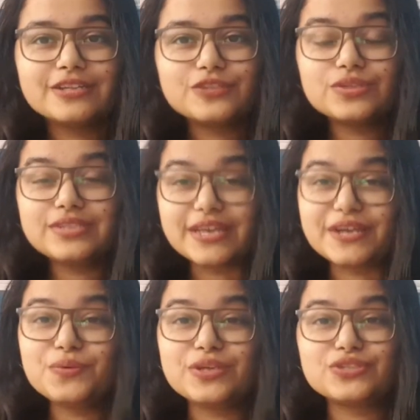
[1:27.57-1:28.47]
So the
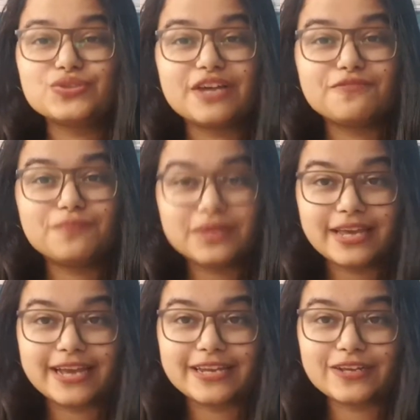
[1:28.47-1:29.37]
second question I've
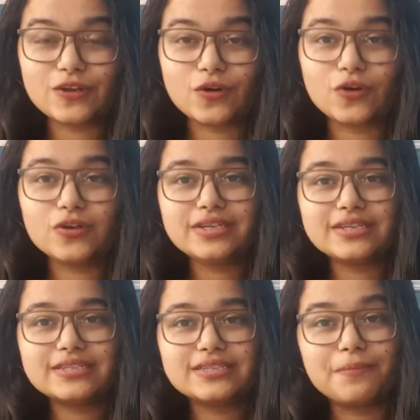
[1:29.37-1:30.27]
been getting a lot
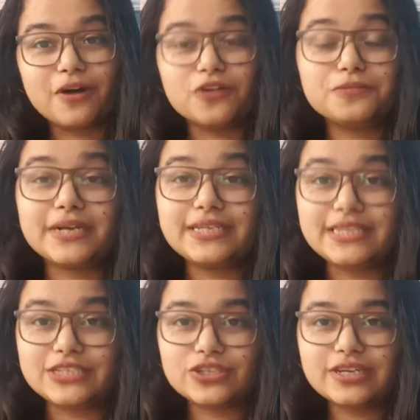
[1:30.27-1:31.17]
is about my
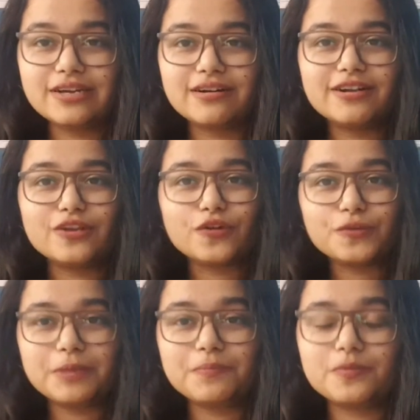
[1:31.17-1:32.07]
teaching. A lot
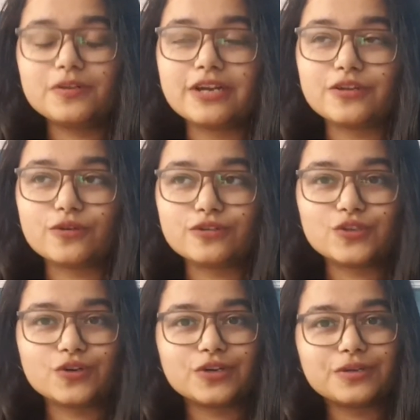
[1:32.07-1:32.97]
of people are not
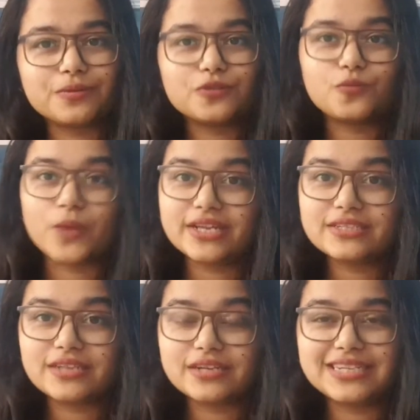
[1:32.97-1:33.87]
sure about when I
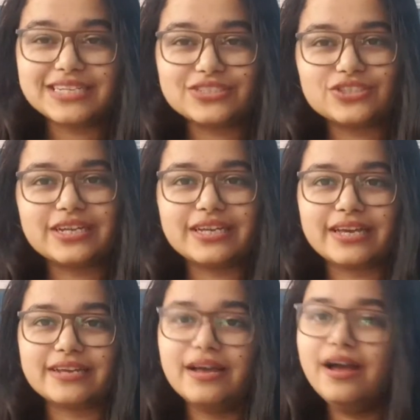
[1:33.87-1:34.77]
started teaching
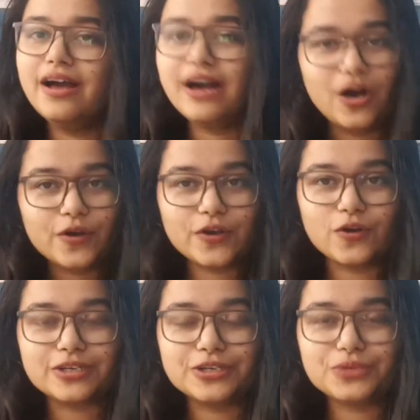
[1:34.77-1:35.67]
and how I
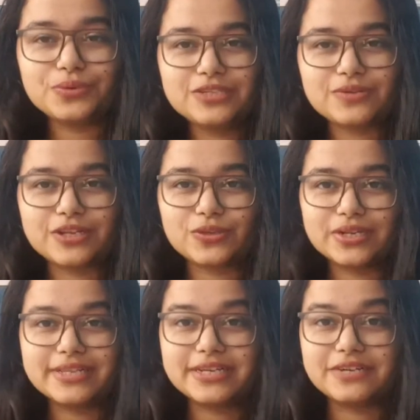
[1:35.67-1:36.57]
got into it. So I
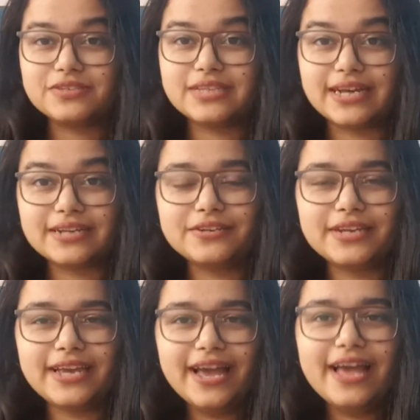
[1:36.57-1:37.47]
thought I'll cover that
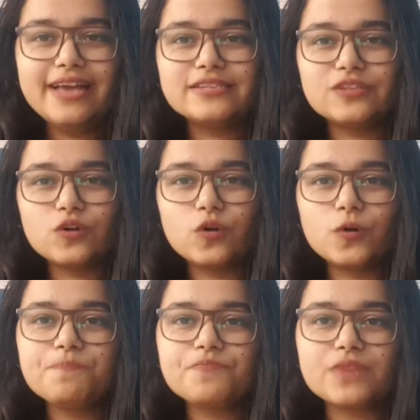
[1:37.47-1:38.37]
today.
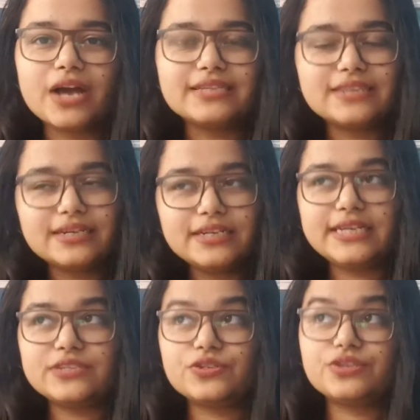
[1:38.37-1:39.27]
So I started
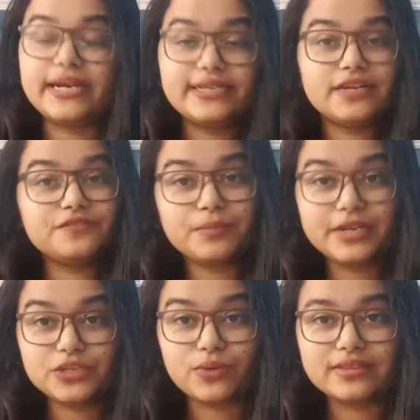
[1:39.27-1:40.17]
teaching right after
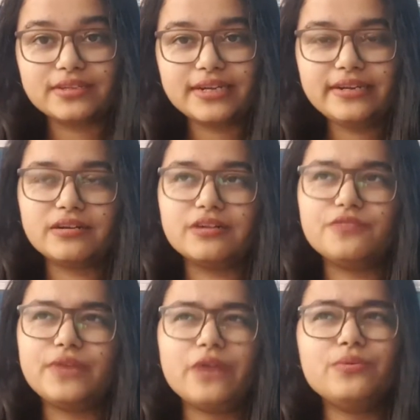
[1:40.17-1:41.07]
my 12th grade.
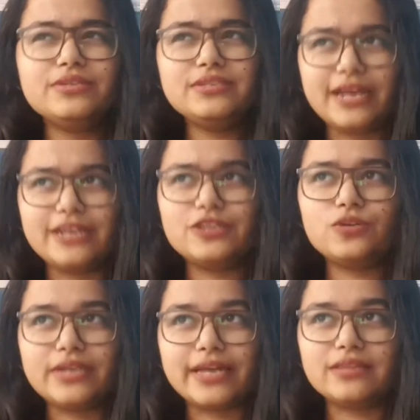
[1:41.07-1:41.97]
When I was in 9th
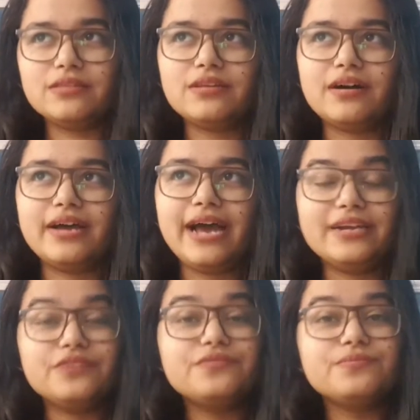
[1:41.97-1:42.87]
or 10th, I
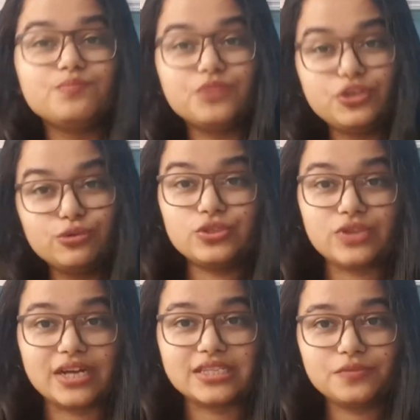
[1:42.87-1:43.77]
had a huge
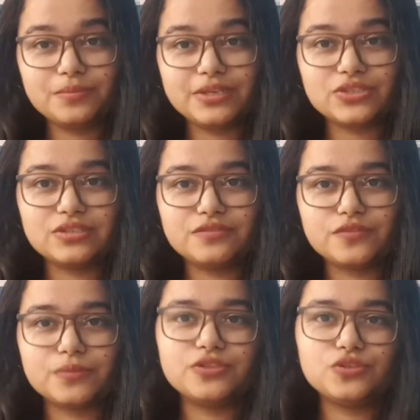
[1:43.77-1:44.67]
transformation
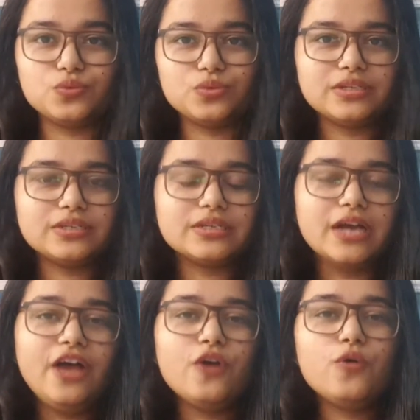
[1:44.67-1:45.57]
from a student
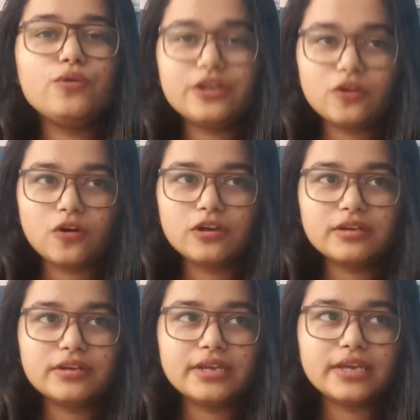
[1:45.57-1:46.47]
who did not
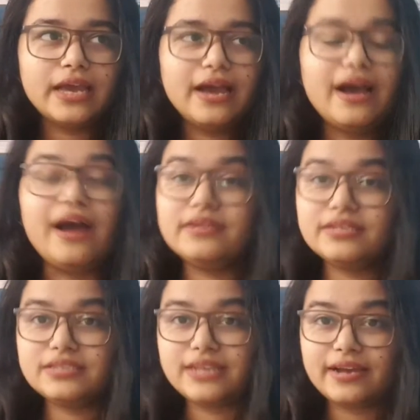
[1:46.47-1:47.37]
really
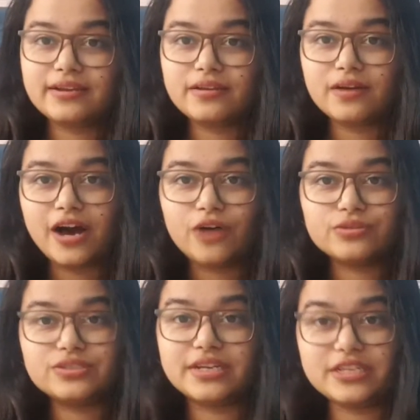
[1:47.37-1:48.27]
understand how
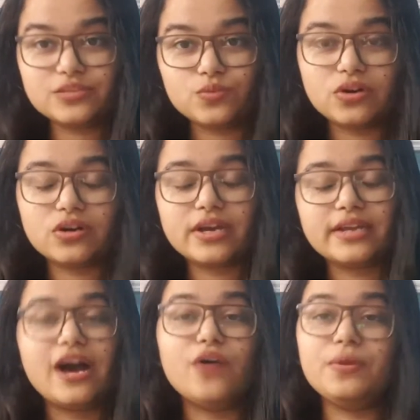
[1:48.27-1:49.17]
studies work
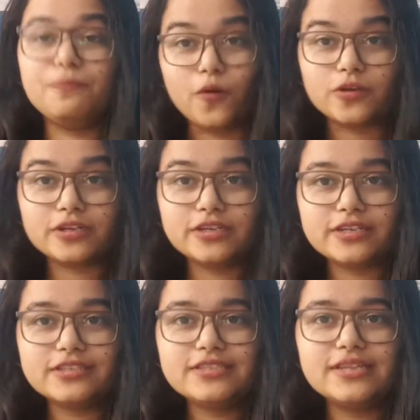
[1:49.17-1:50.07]
and how important
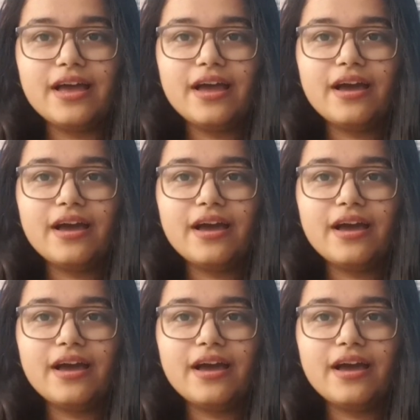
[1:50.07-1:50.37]
it is.